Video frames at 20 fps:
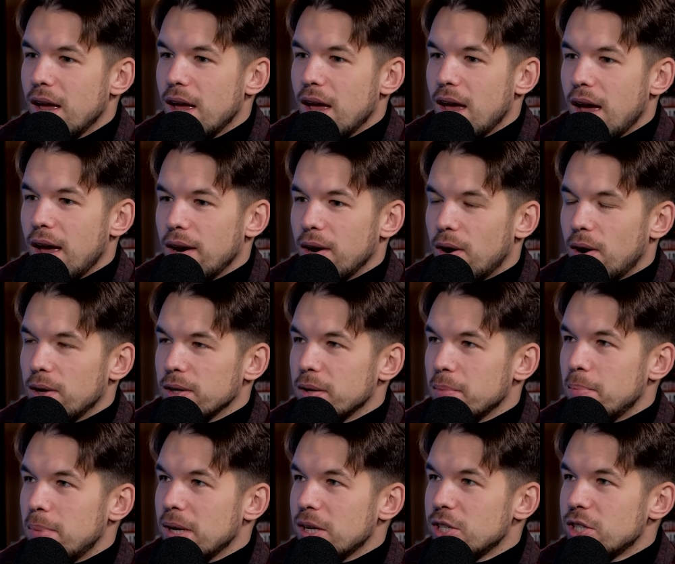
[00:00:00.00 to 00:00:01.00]
and all the
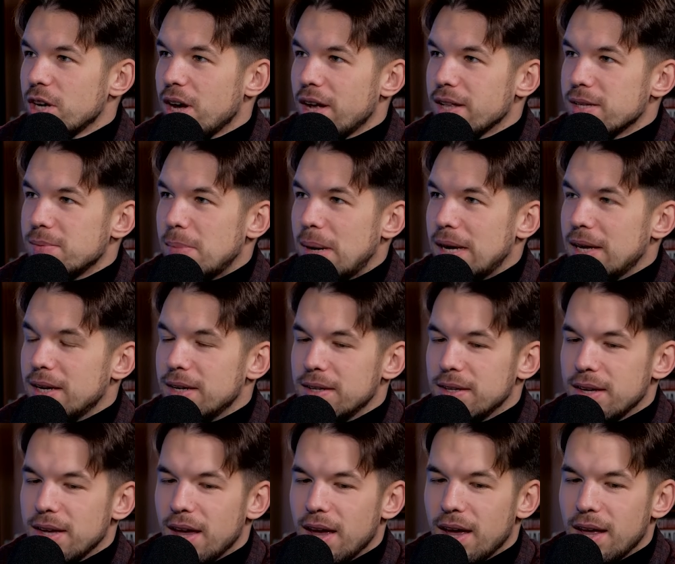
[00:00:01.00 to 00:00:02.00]
big shots made in
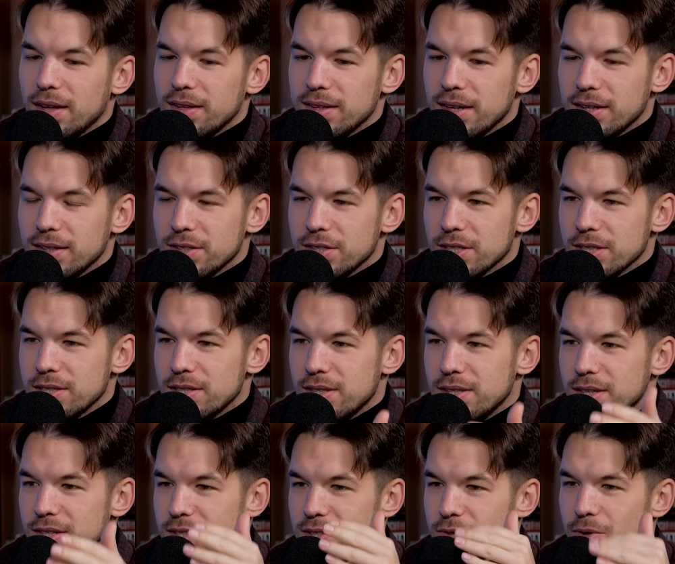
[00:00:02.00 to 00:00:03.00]
the end, and just
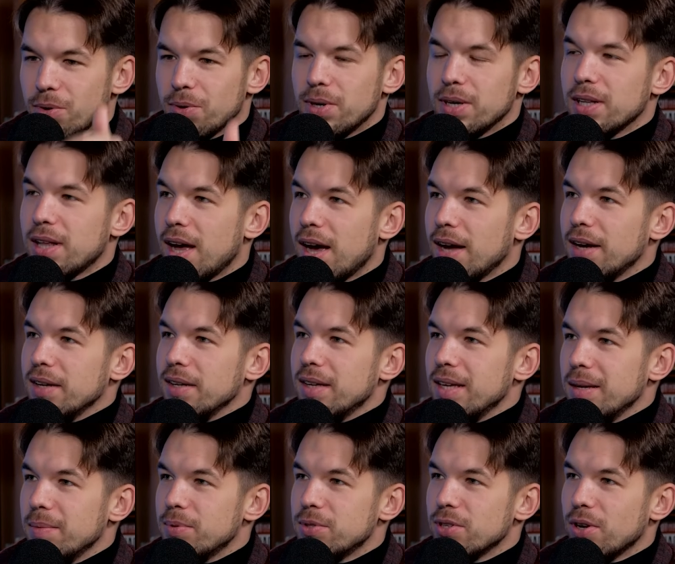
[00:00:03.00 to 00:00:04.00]
the storyline
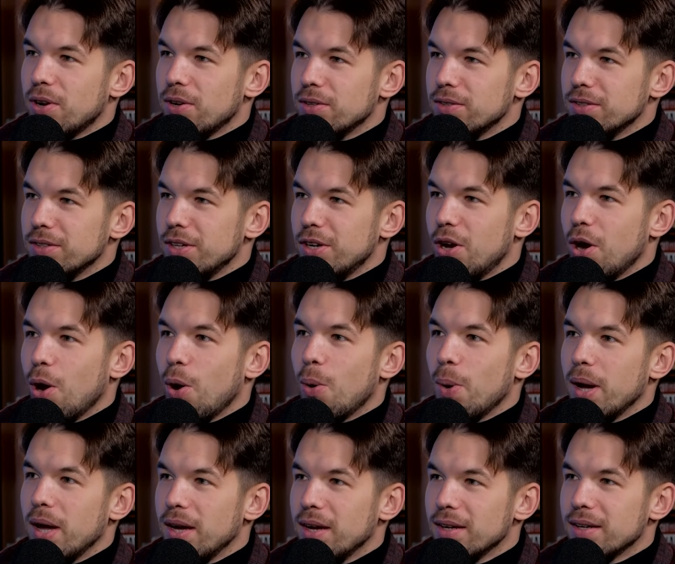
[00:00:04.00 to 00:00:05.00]
keeps on
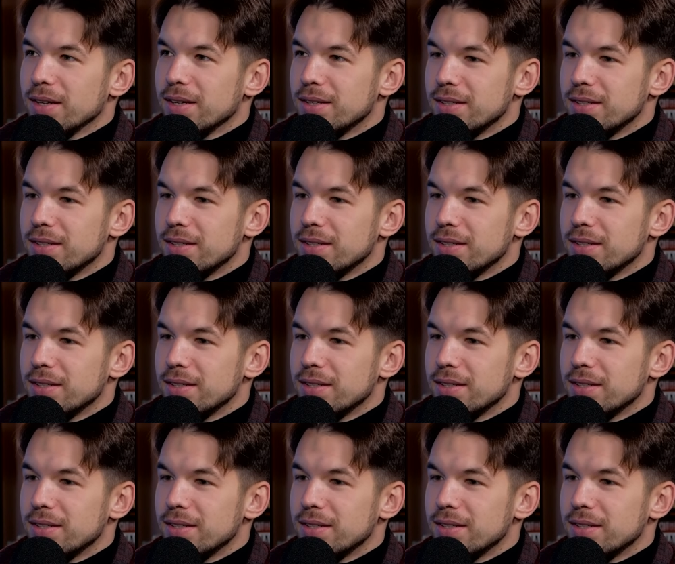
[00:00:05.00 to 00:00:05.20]
going.